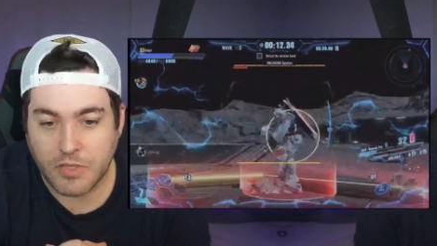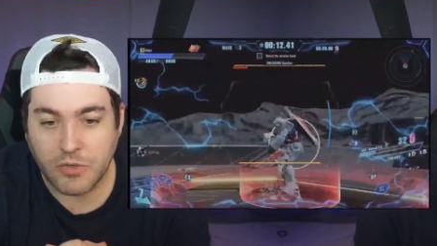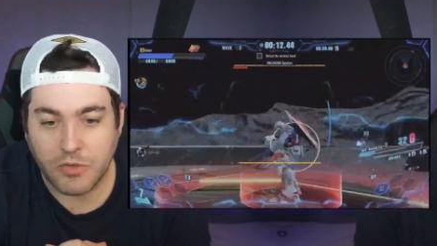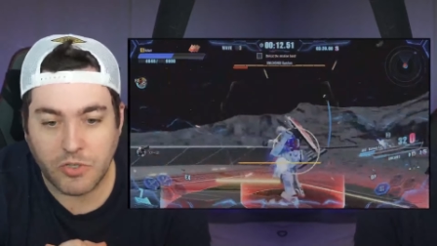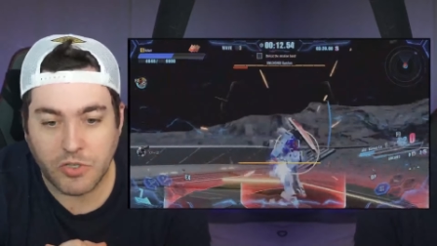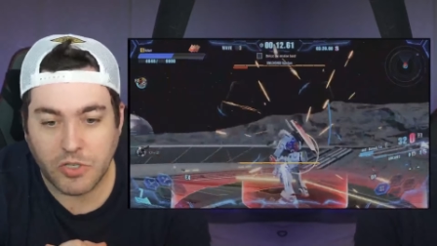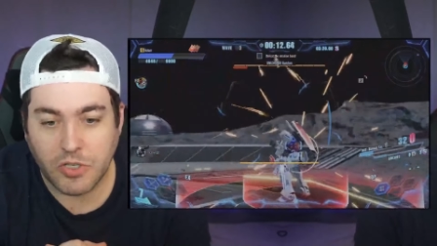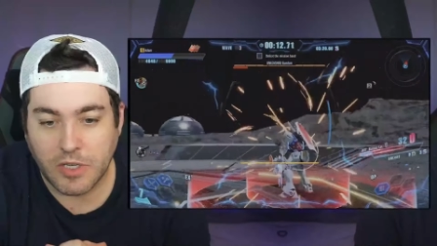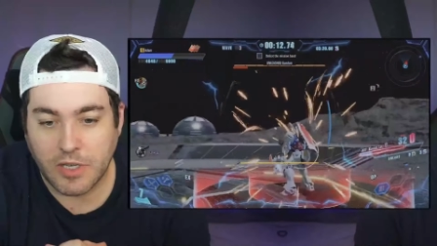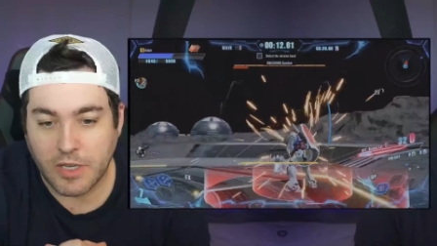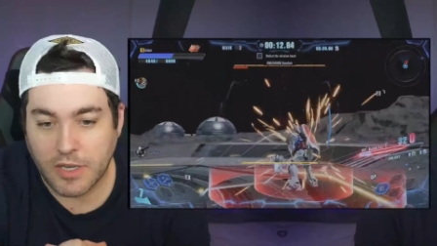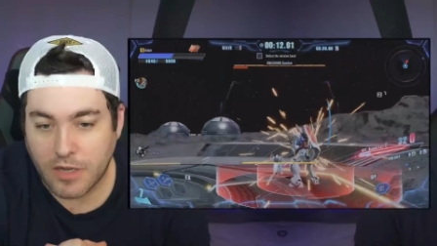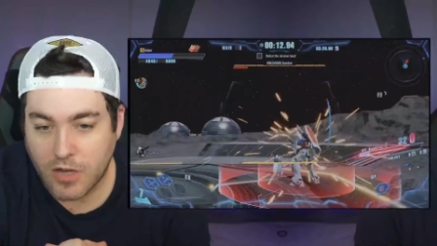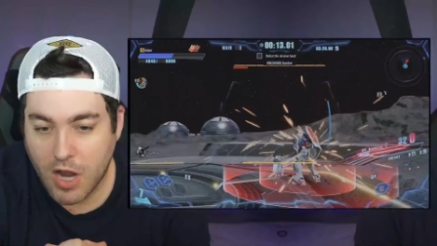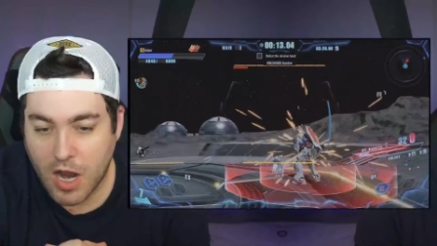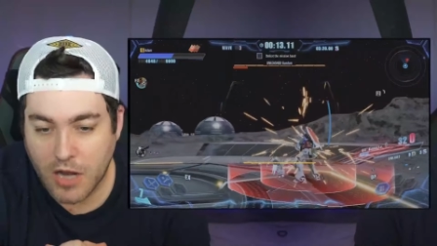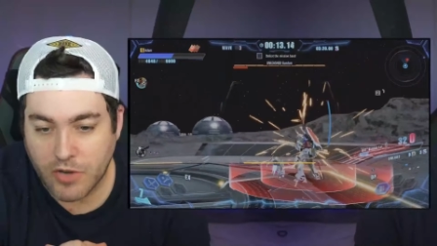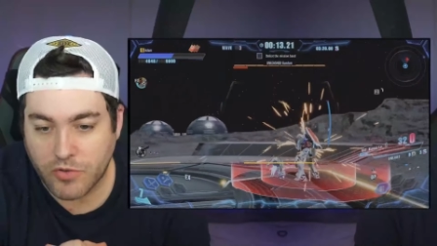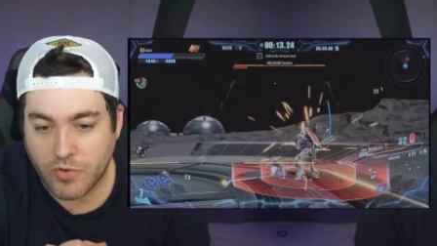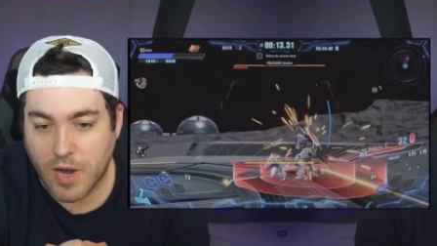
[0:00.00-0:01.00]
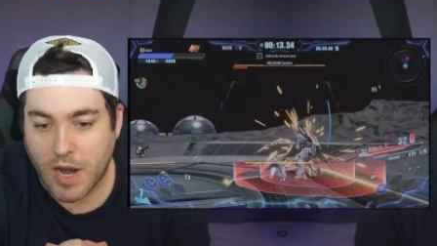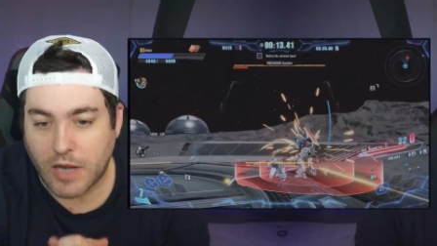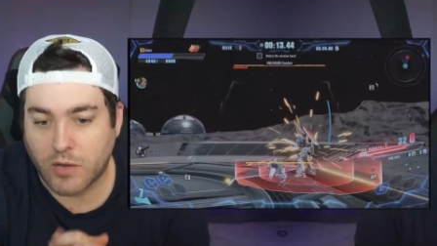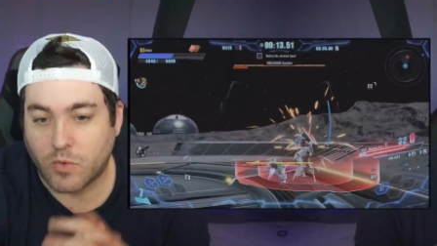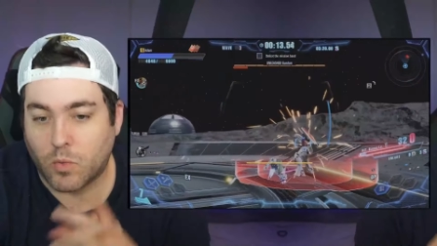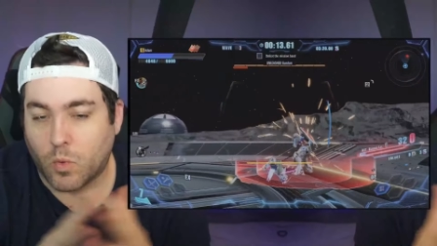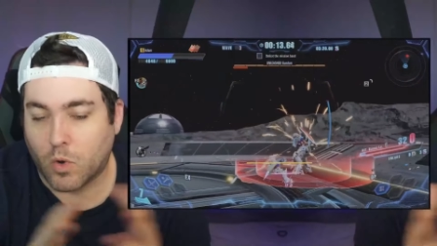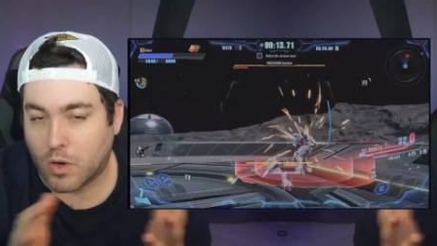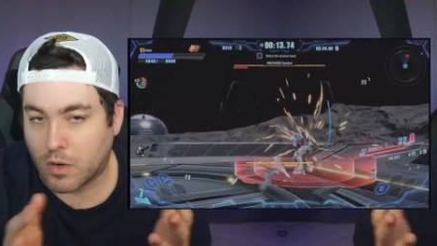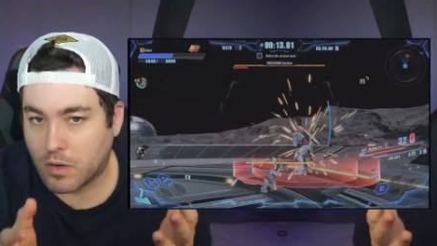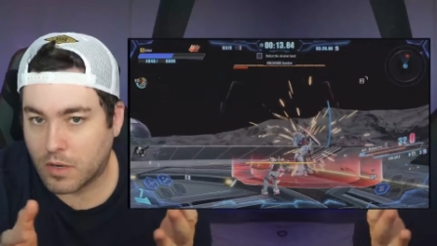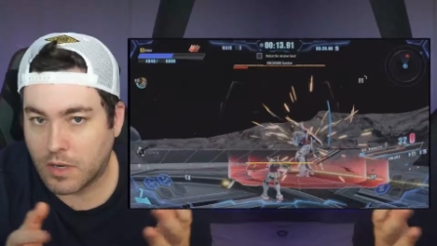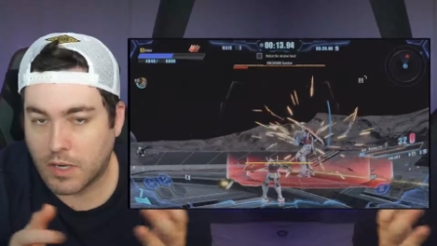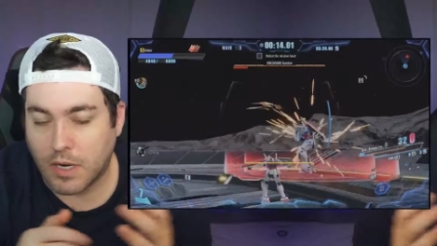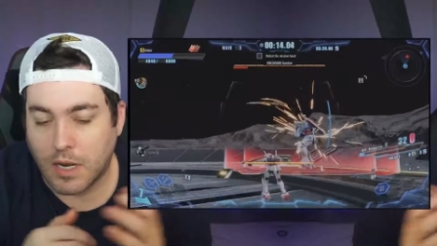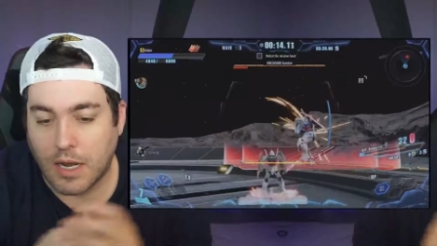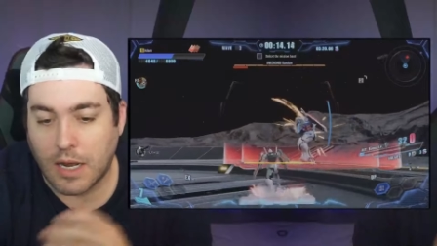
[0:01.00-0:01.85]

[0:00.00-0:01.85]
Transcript: usually contract work.